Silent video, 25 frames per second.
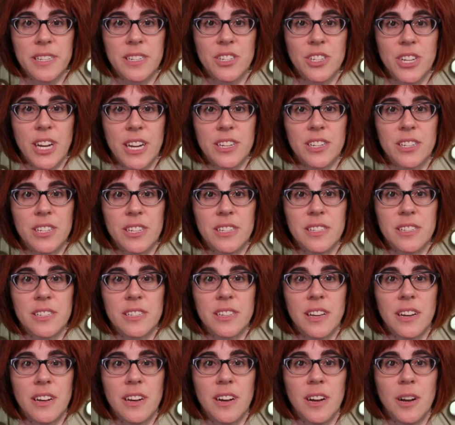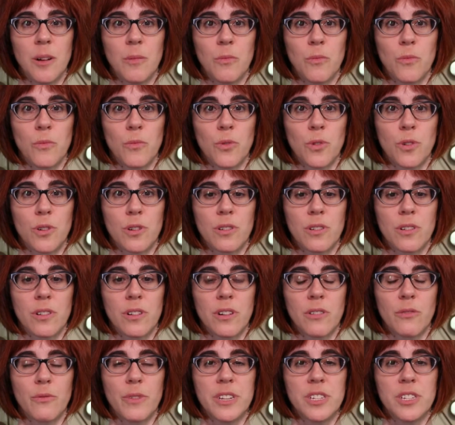Injections
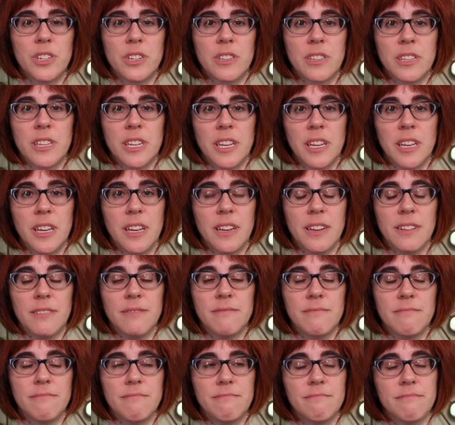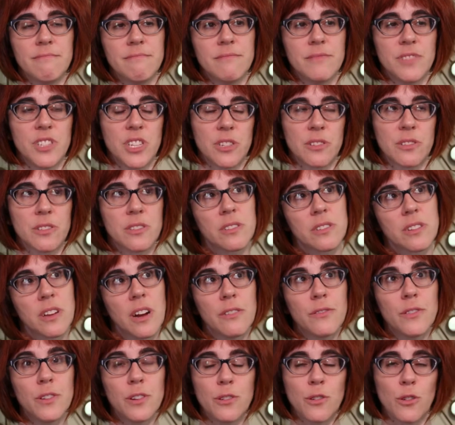were originally
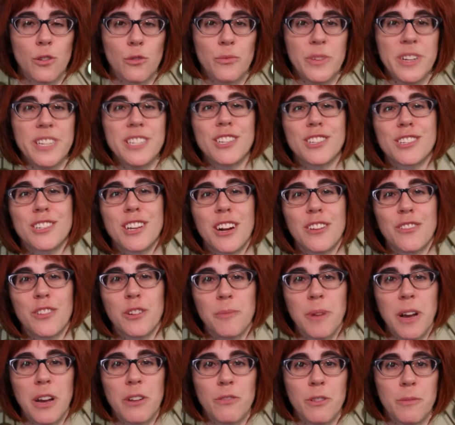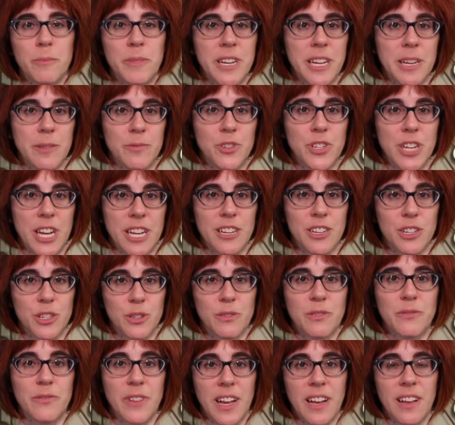discovered or rediscovered by a woman named Janet
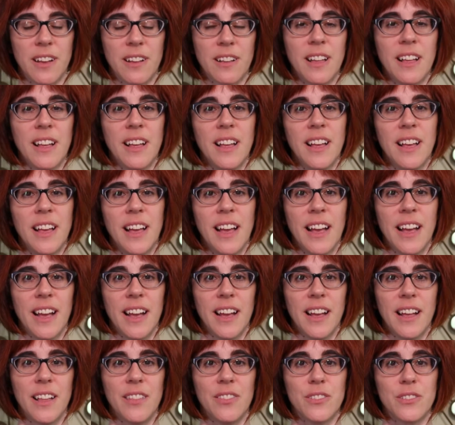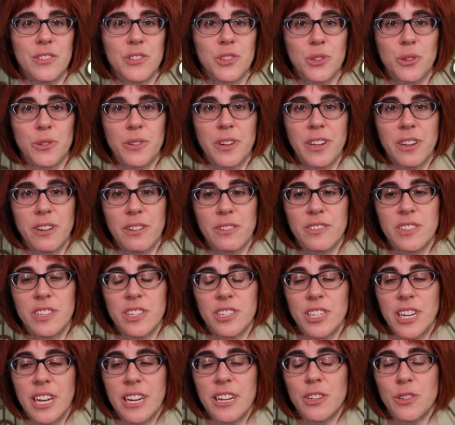Travell, and the story goes
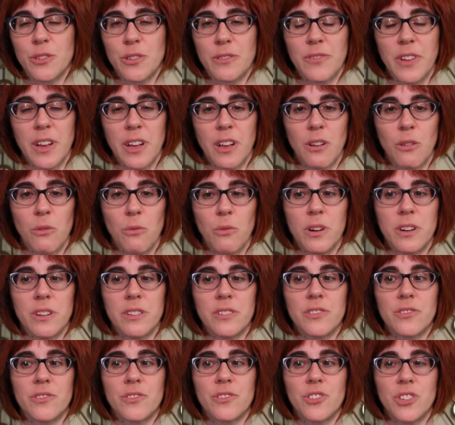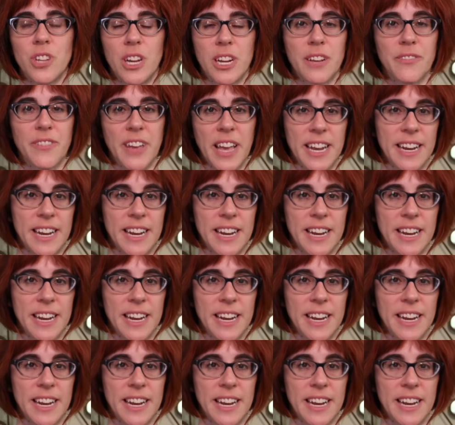that Janet Travell was John F.